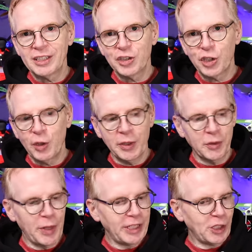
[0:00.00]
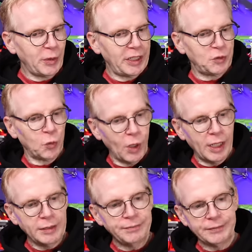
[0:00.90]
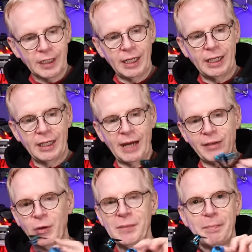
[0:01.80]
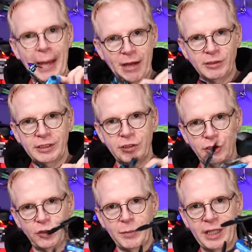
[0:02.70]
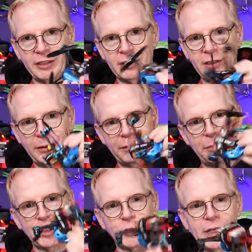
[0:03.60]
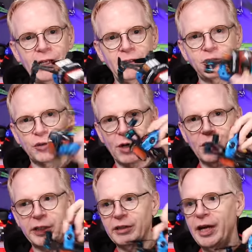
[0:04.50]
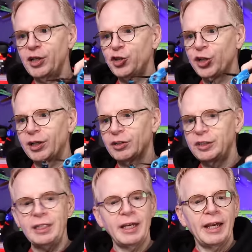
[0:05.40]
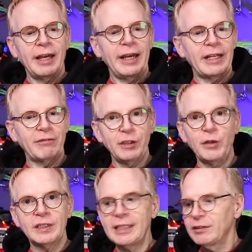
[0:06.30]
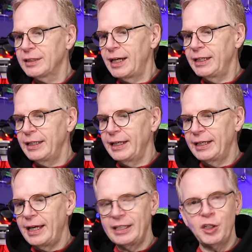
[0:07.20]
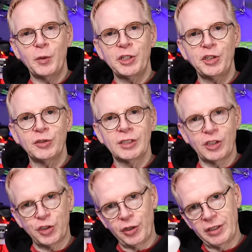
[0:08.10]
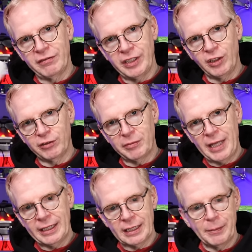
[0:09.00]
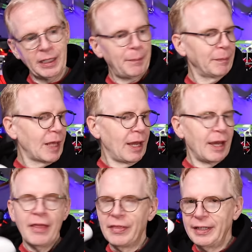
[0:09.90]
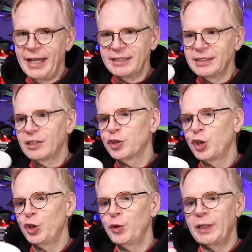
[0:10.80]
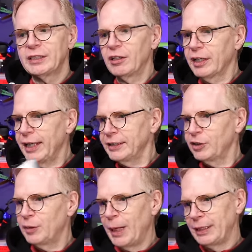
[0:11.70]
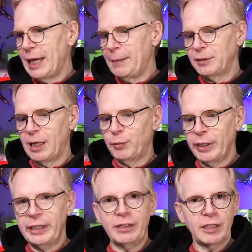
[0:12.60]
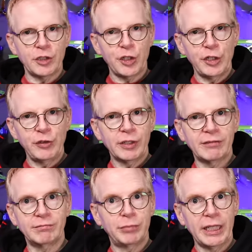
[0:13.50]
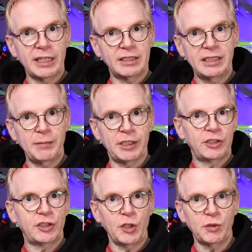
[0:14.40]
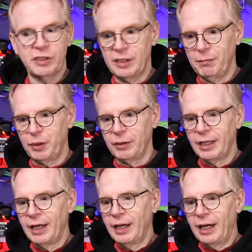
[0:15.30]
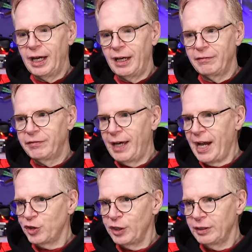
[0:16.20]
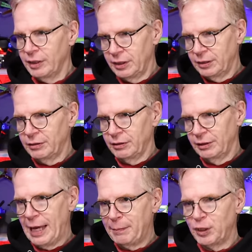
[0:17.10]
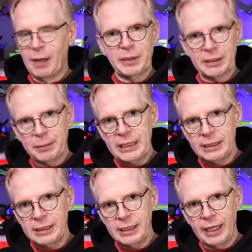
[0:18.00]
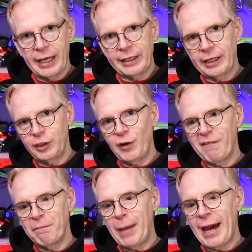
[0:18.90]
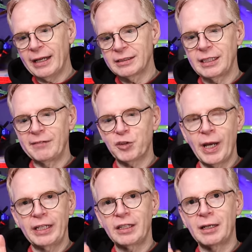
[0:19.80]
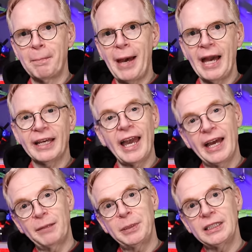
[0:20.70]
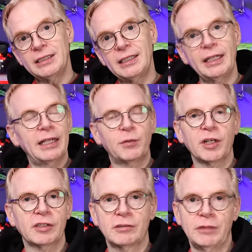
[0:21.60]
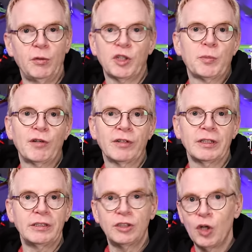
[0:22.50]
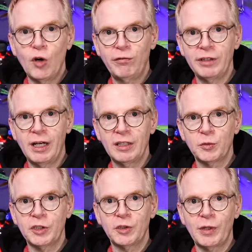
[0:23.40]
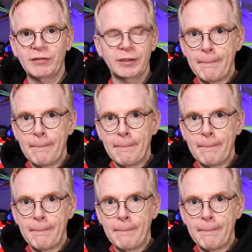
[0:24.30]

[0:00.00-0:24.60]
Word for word: I'll show you with the radio is one, uh, I've already bound it to my little Petrel drone here, HGLRC, and I flew this outside and I had no issues and I'll show you the video from that coming up. The next thing I'll show you is I'll connect it to my laptop right here and I'll show you you can play a sim. It's so simple. I've uh, actually, this laptop is a PC and I do have Macs and I've tried it on a Mac and a PC and it works, it works perfectly. No flaws whatsoever.